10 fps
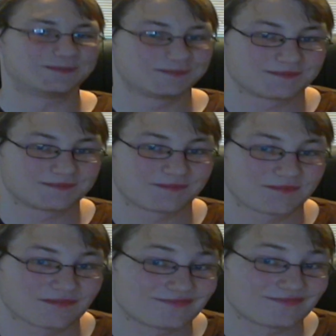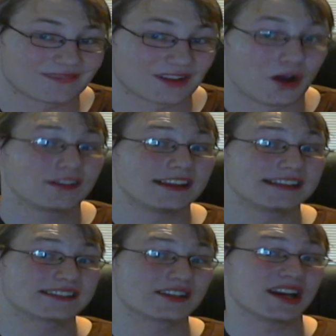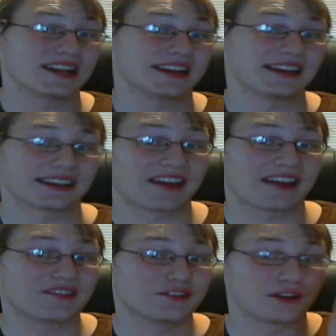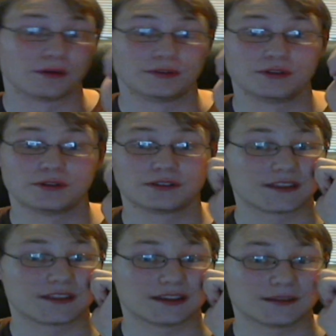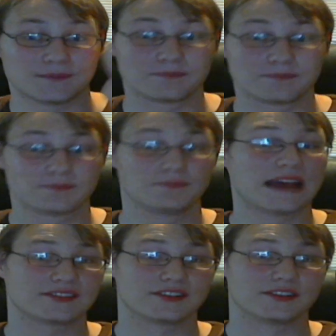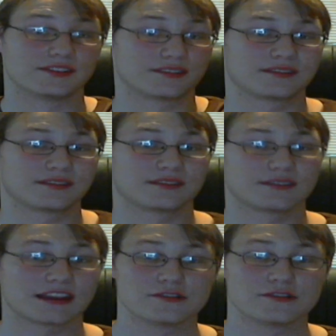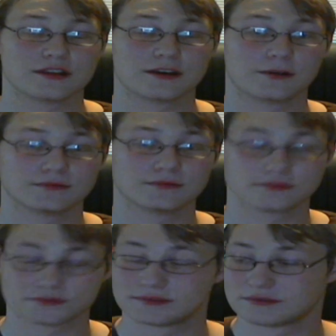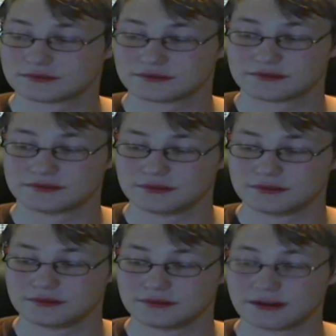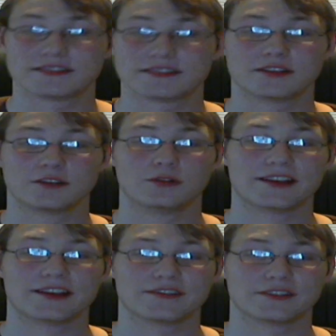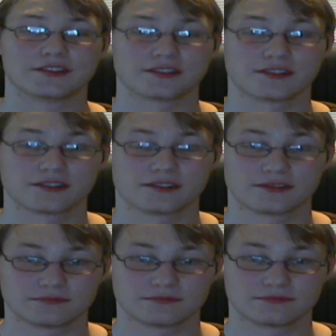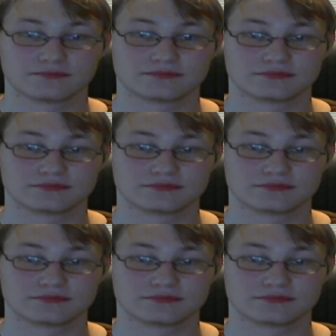So hopefully it's good. Kaijudo, Duel of the Masters, Kaijudo, Rise of the Duel Masters.